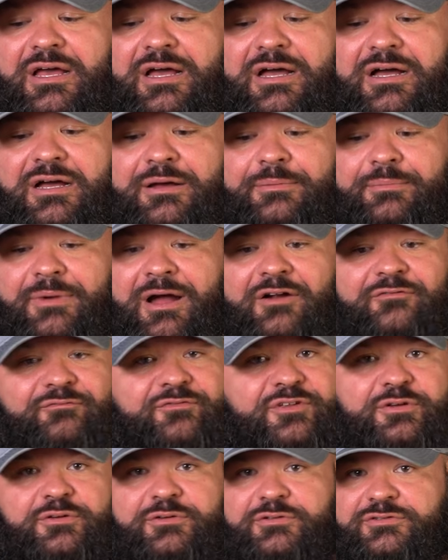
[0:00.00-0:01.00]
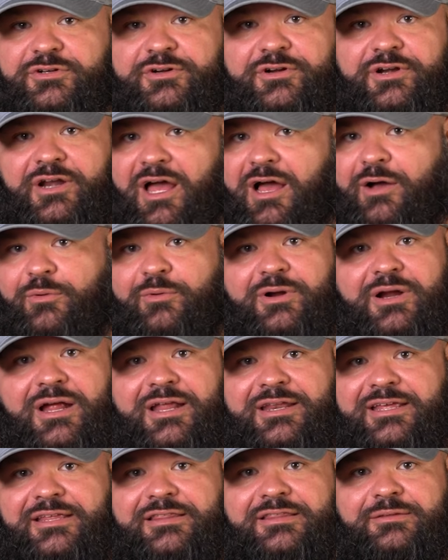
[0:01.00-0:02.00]
Our views are not where I
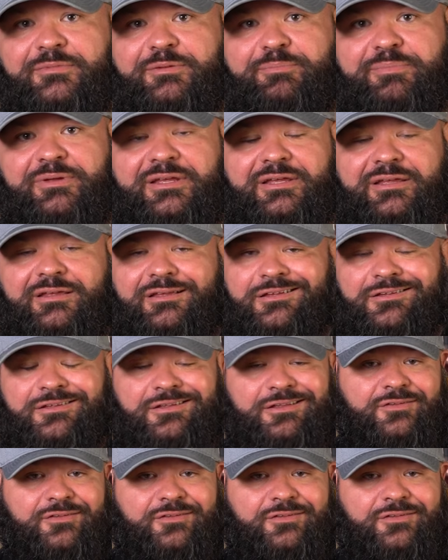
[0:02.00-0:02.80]
need them to be.